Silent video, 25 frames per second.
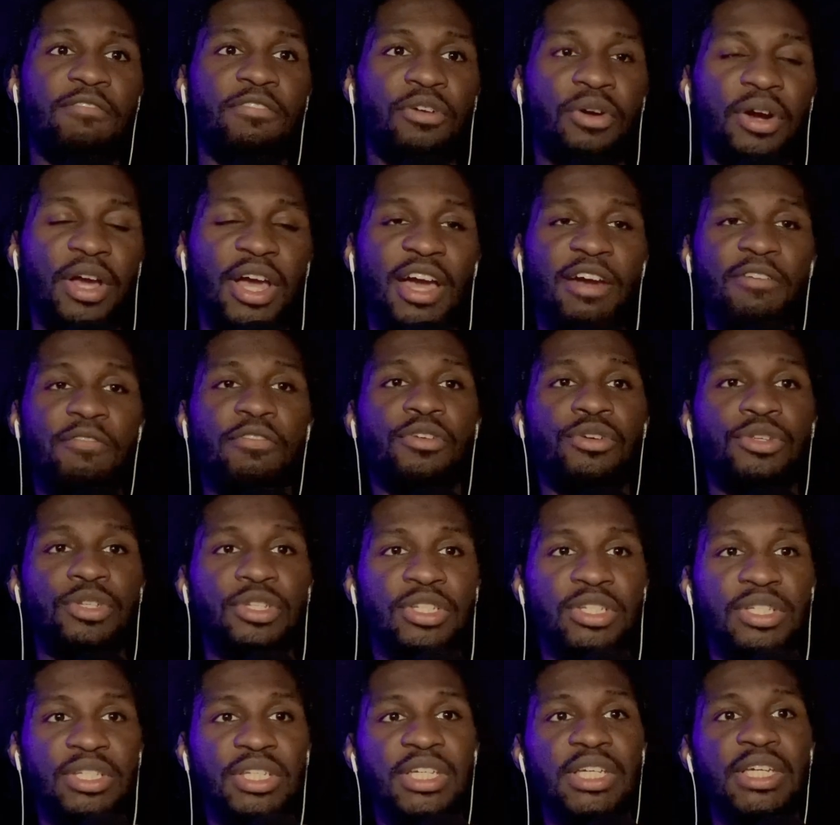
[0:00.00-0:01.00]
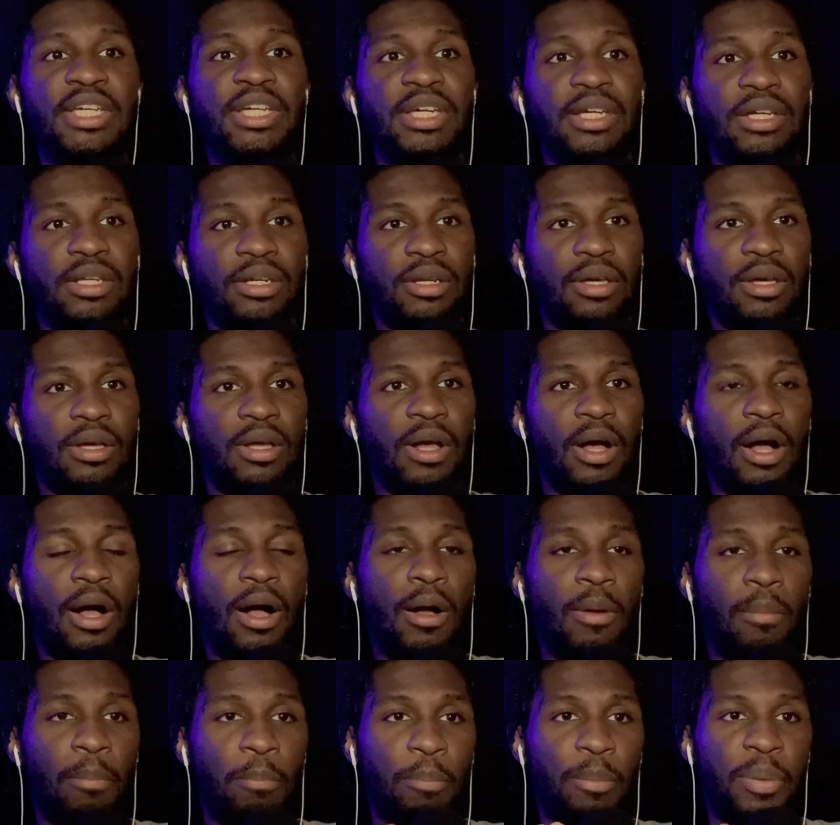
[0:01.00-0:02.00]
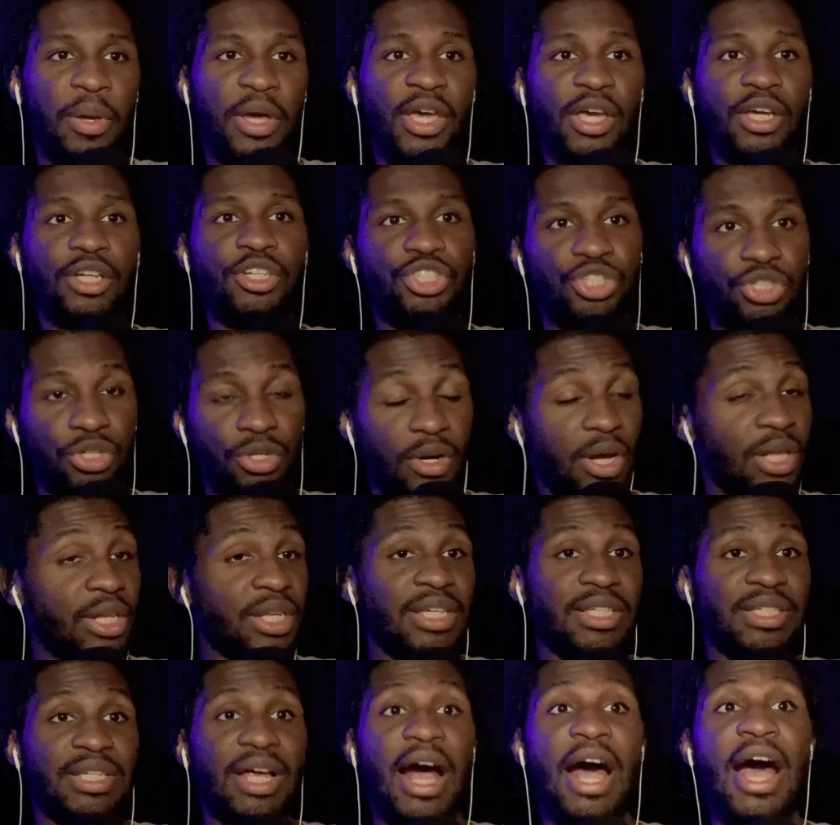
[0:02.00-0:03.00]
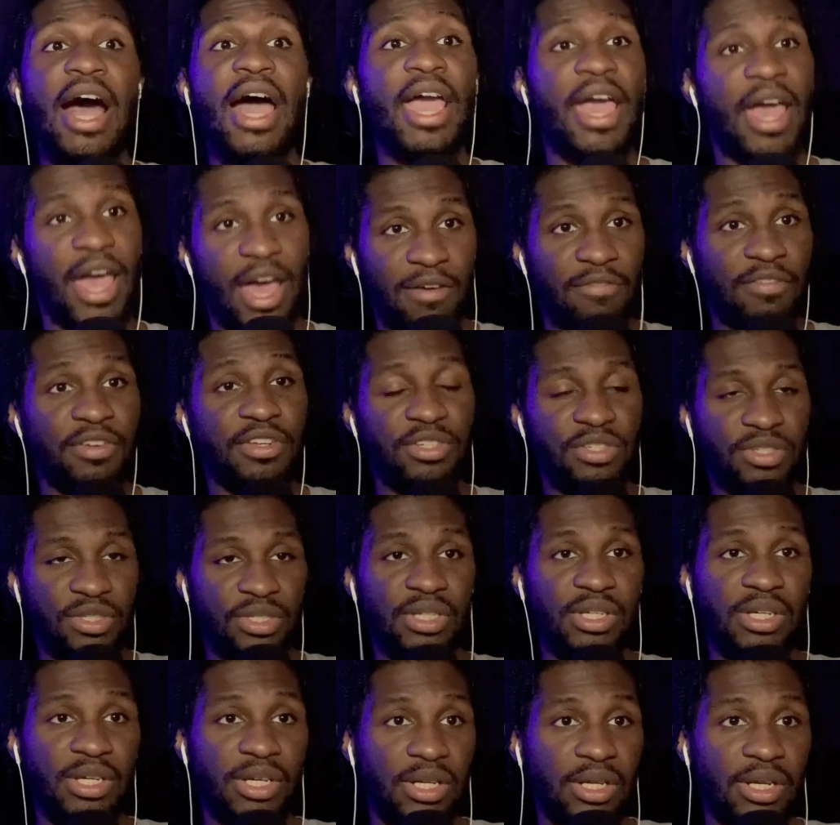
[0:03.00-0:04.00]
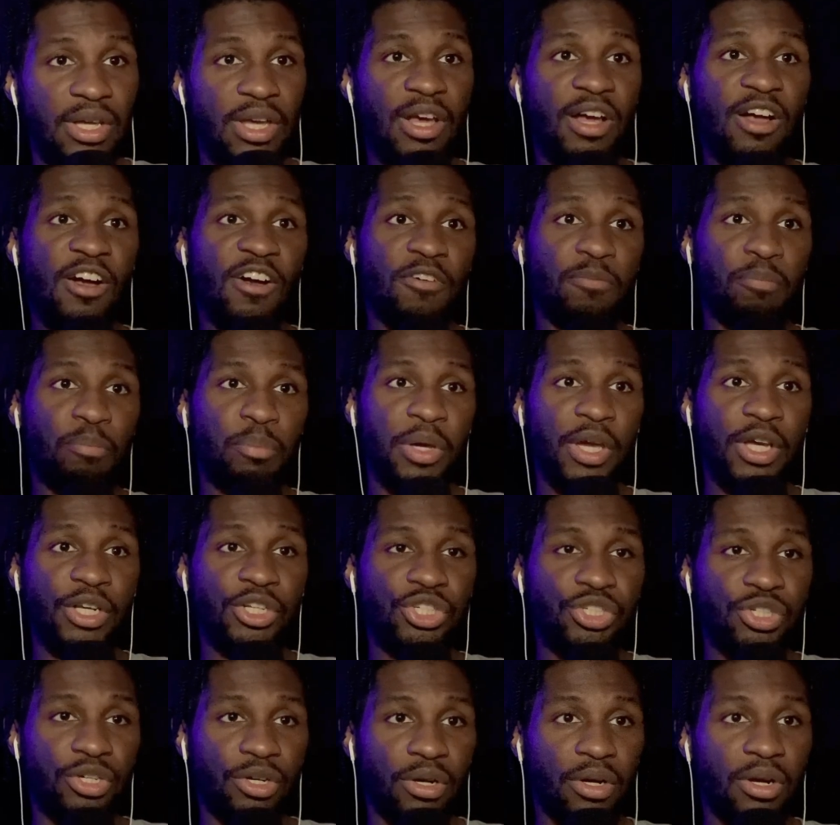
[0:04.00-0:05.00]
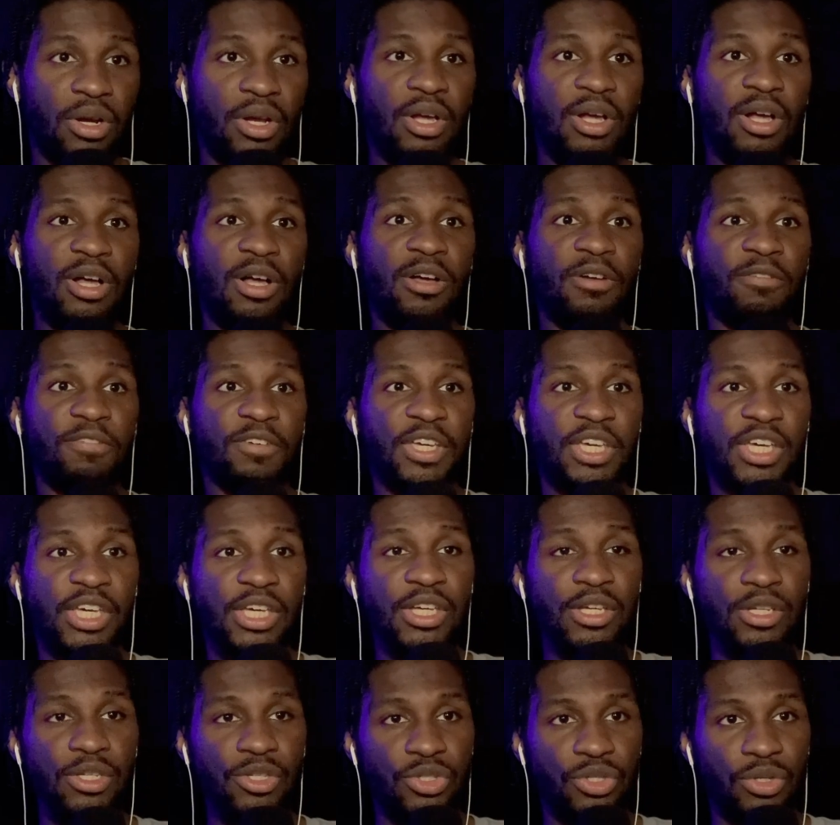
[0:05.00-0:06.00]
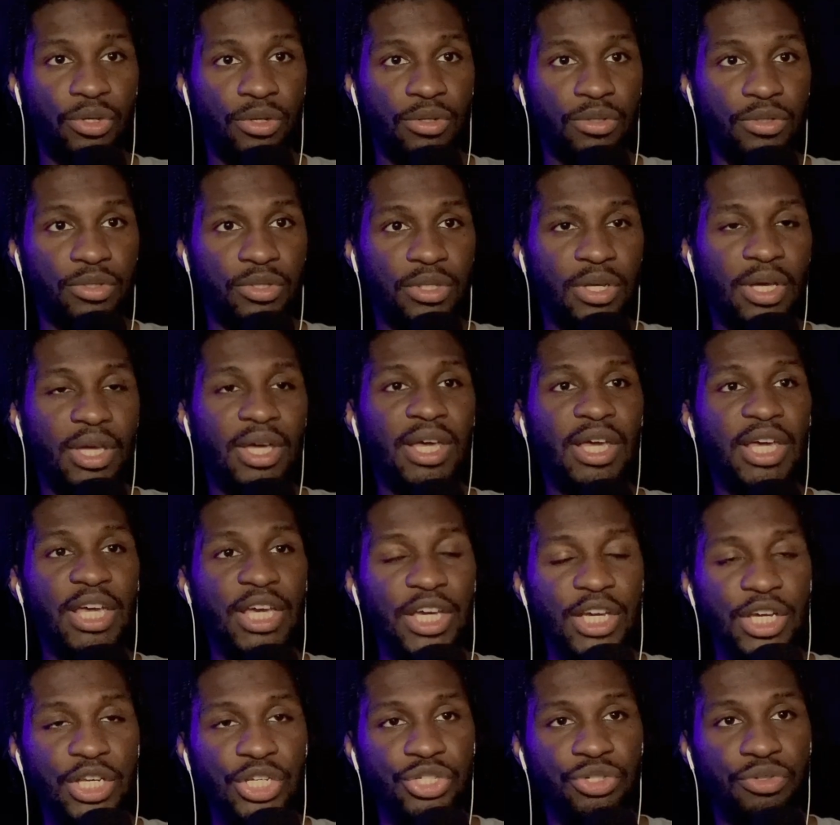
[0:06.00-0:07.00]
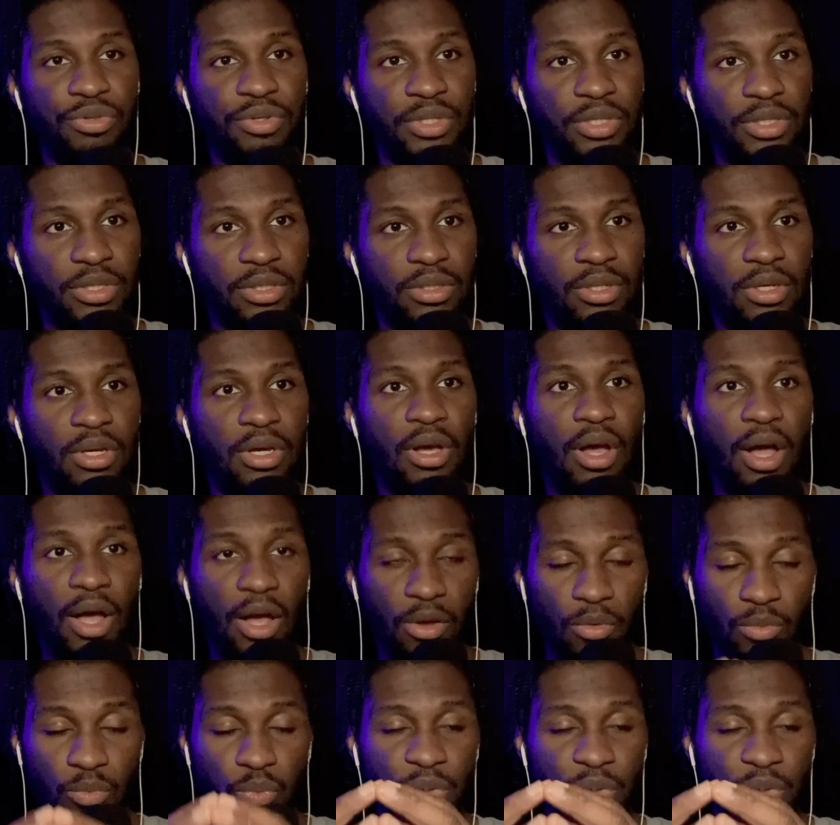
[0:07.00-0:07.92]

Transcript: never, ever seen a picture, at least I haven't seen a picture of Kysre's injuries.